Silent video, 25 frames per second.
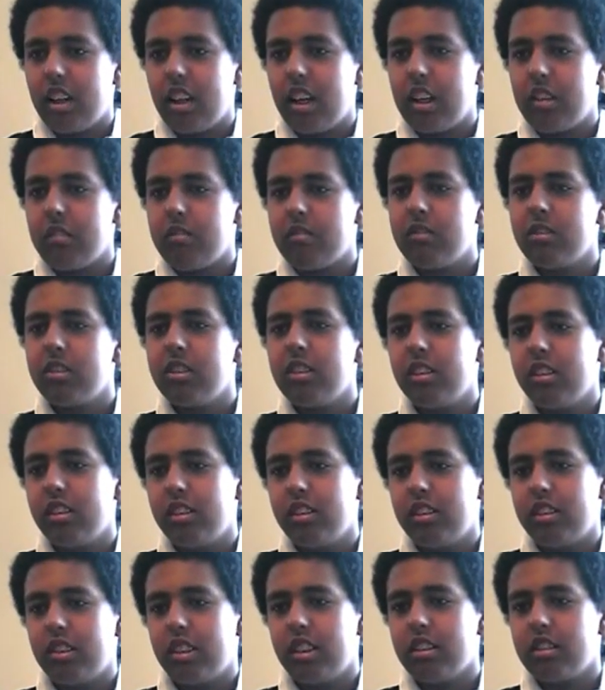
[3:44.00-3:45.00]
After the
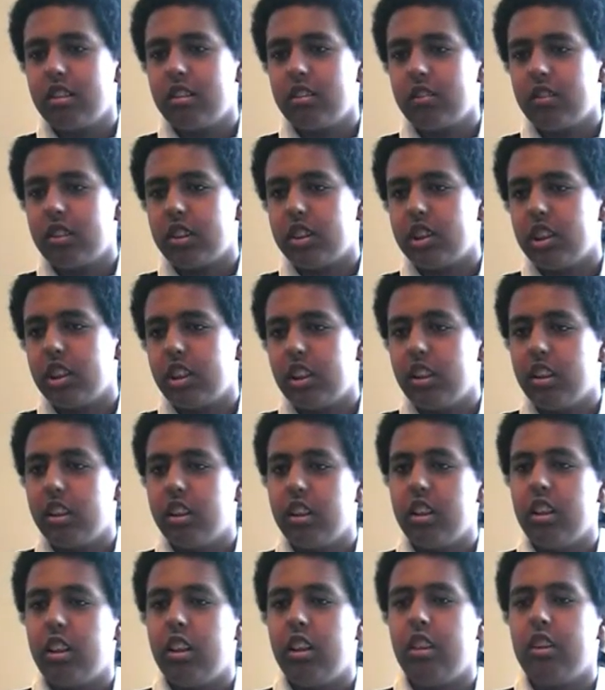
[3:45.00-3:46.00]
intensive study
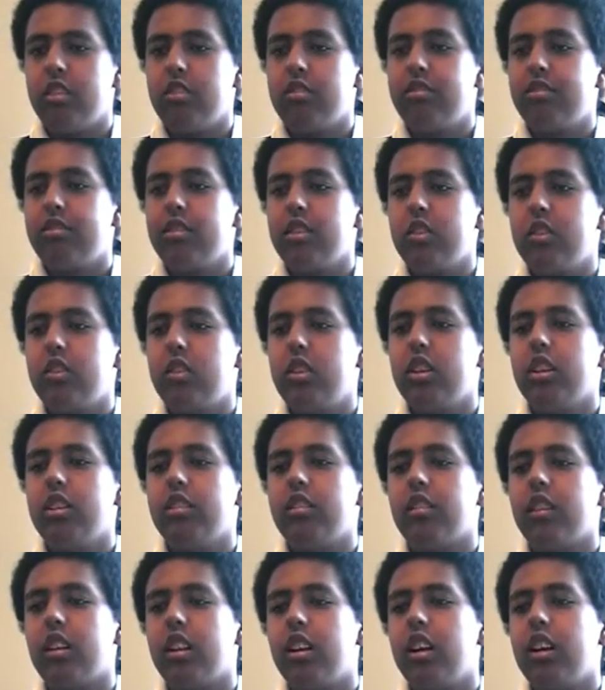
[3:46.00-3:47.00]
in the field
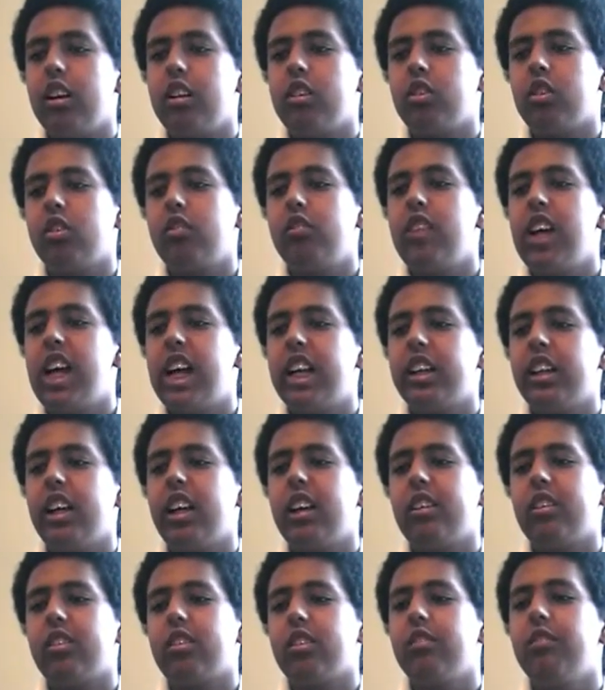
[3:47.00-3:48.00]
of
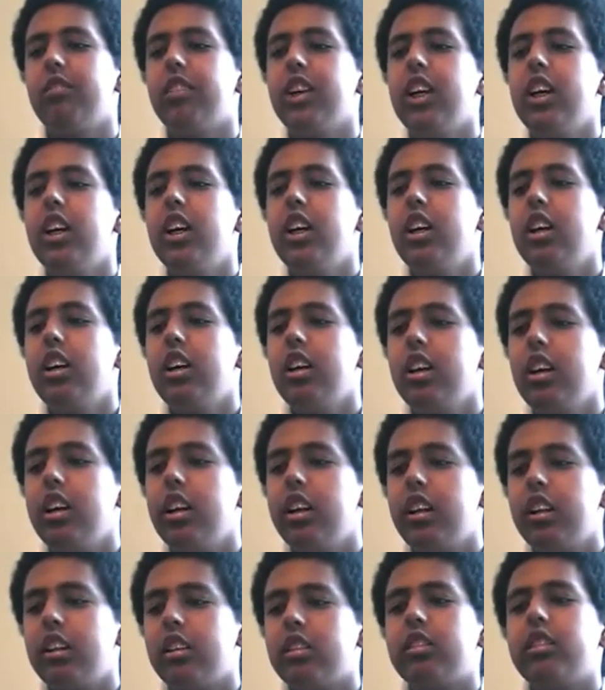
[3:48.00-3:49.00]
electromagnetism,
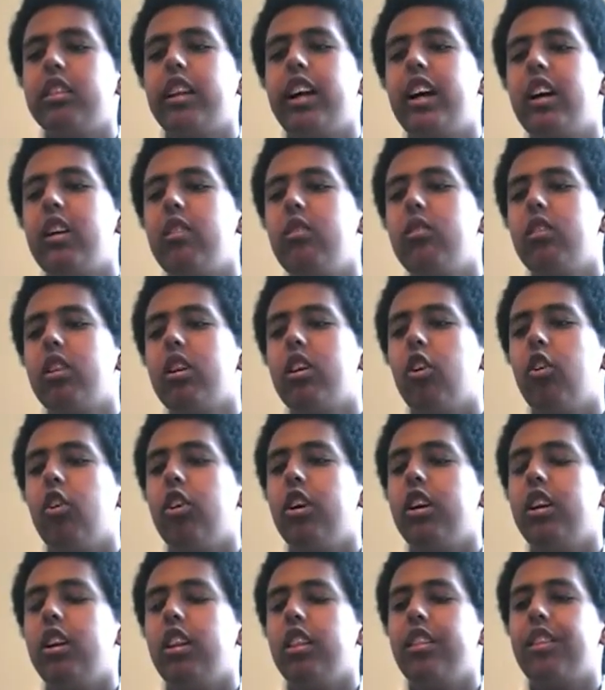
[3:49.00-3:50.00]
it is now
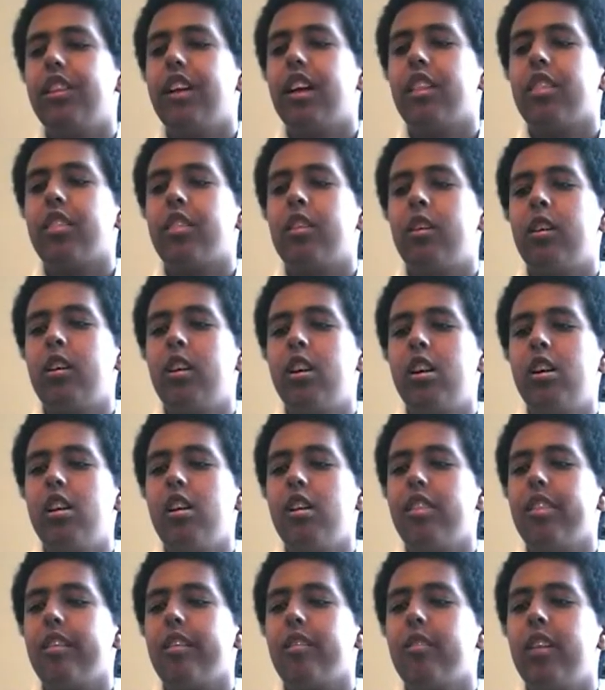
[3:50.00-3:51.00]
known that the
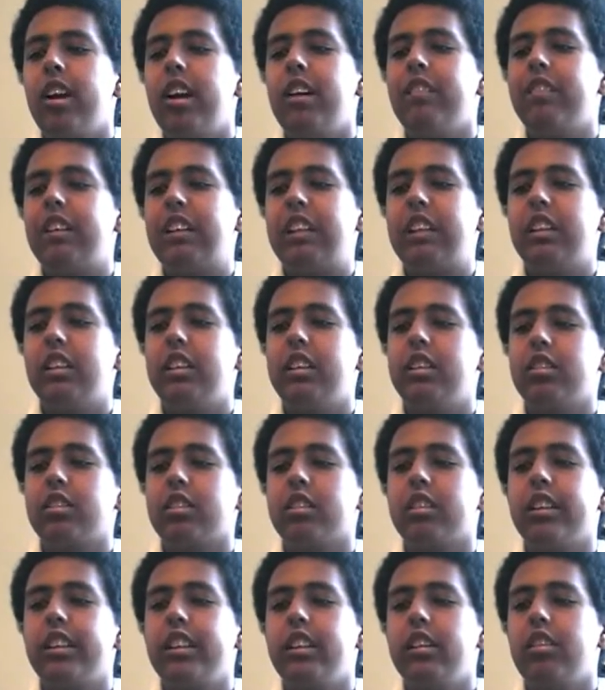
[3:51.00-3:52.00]
Earth's gravity
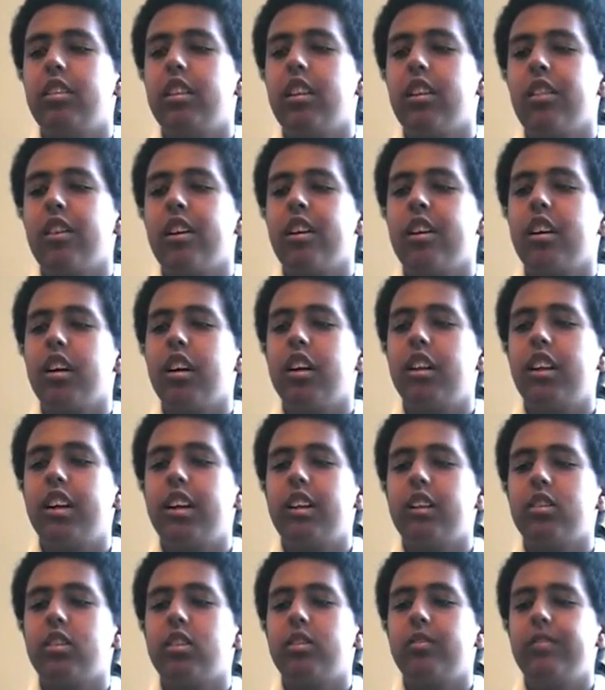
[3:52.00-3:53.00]
is linked to the
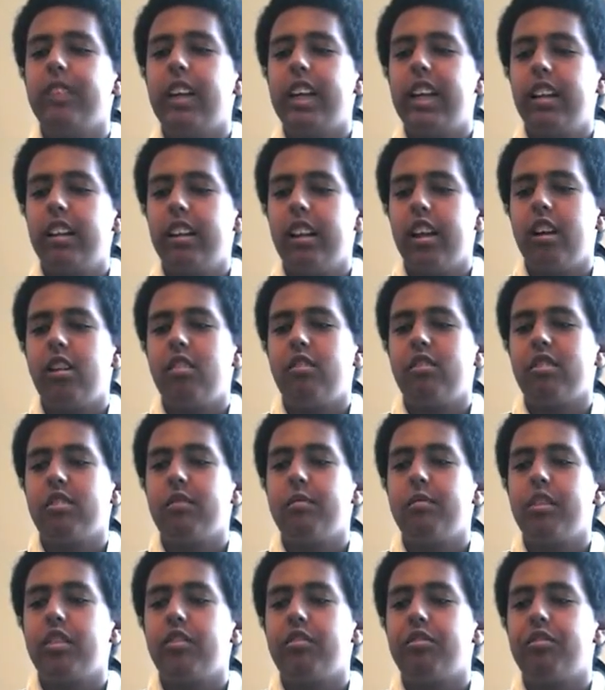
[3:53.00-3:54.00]

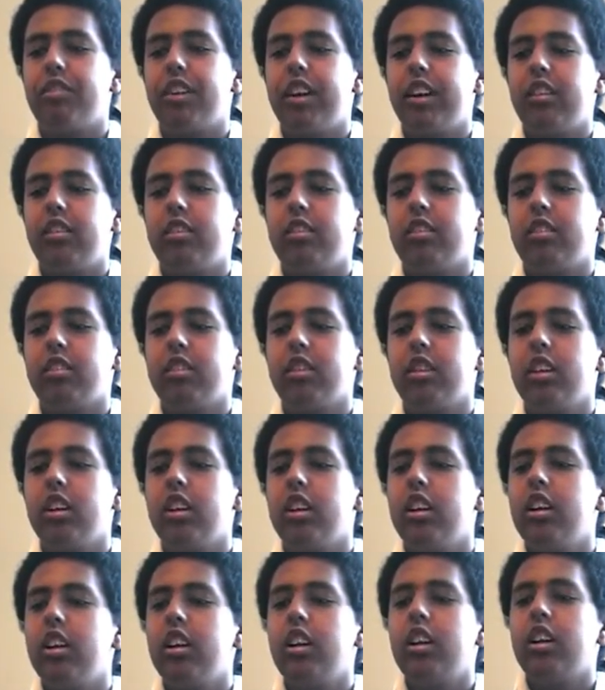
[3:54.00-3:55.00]
electromagnetism effects
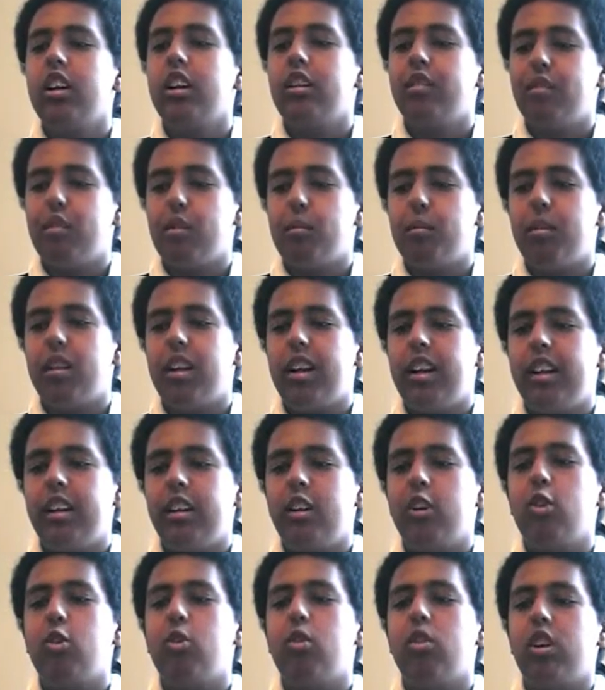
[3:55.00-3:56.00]
of the
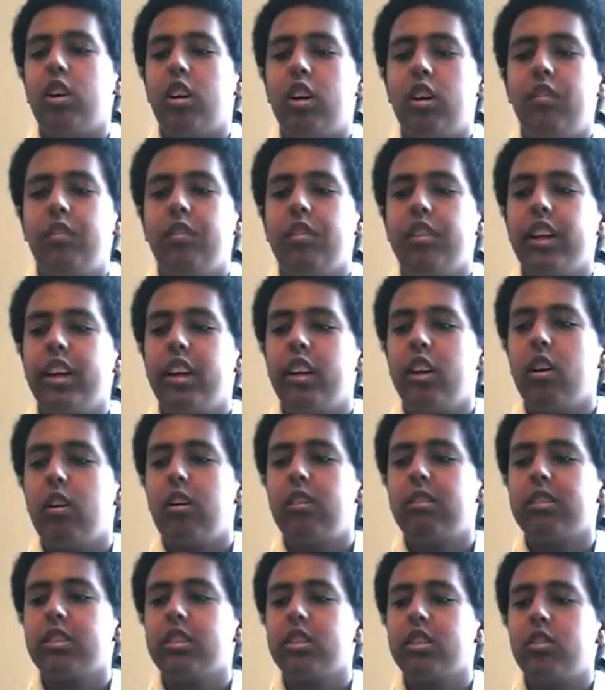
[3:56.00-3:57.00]
planet core. And
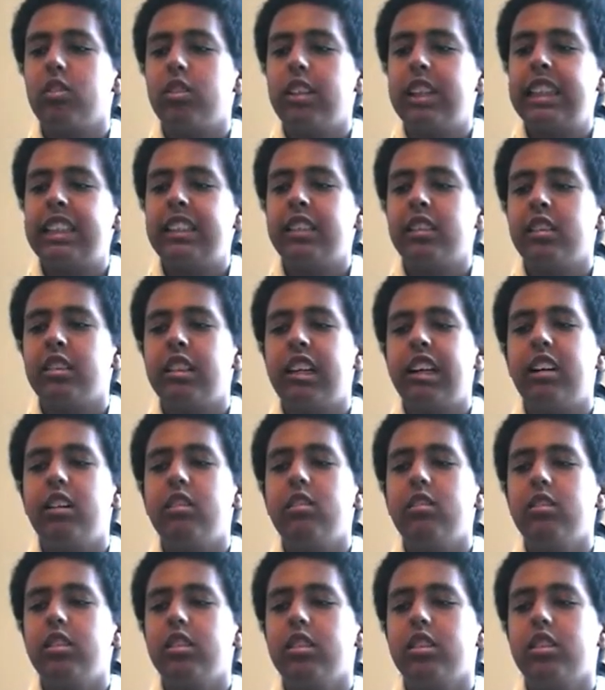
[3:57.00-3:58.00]
also, it is
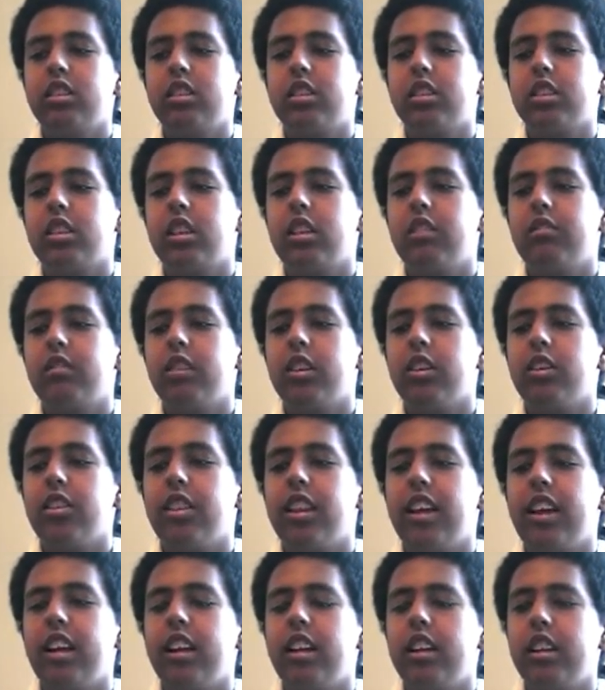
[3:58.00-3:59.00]
now discovered
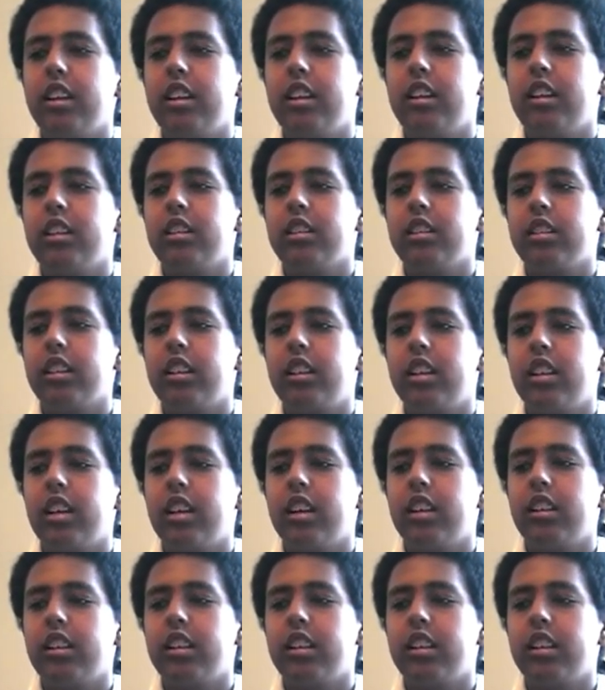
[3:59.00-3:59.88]
that it is an